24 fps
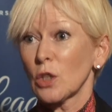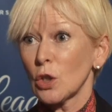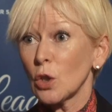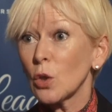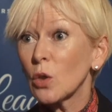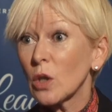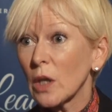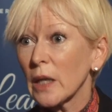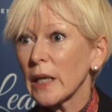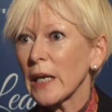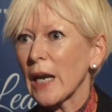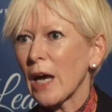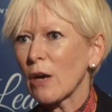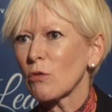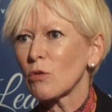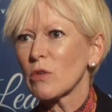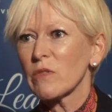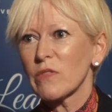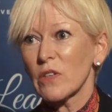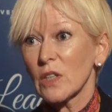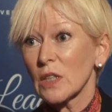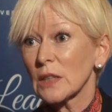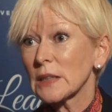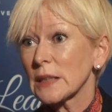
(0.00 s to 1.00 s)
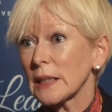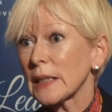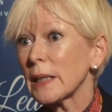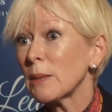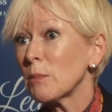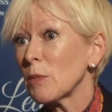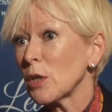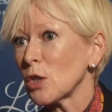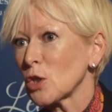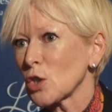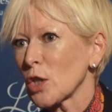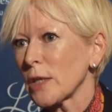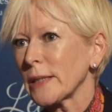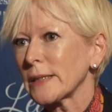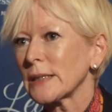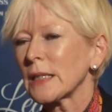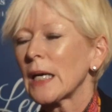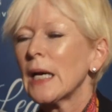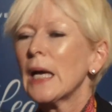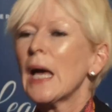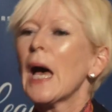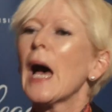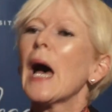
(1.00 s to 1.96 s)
you can now revert to images.